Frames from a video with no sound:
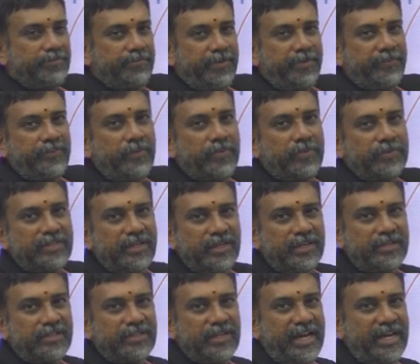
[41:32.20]
before
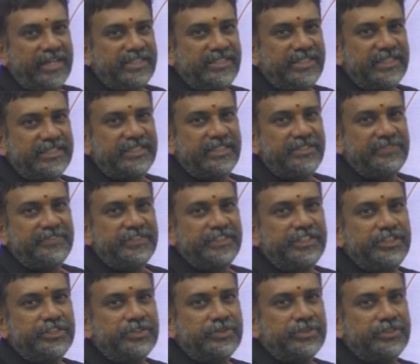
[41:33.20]
the adjective
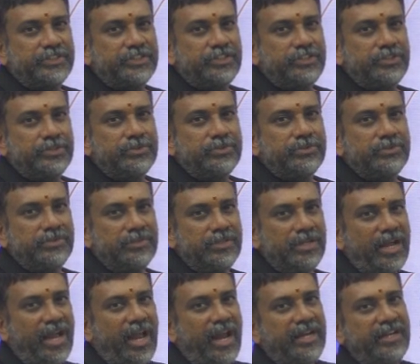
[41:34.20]
we use to
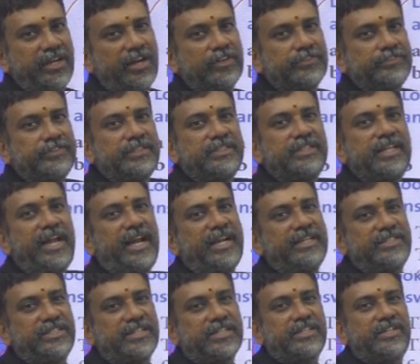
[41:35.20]
and after the
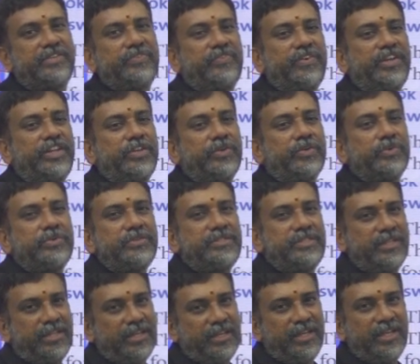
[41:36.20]
adjective we
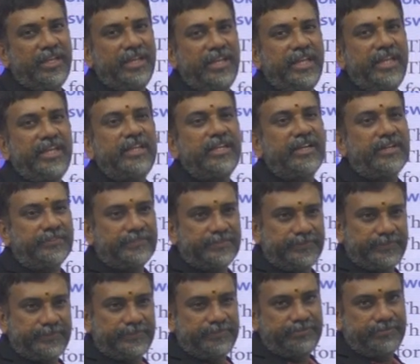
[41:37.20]
use enough.
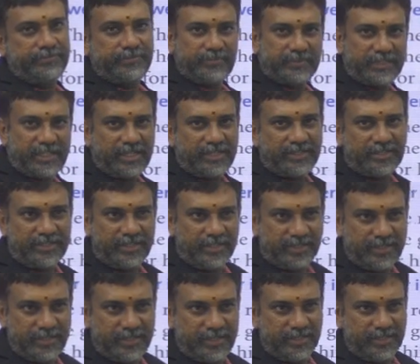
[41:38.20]
That's it.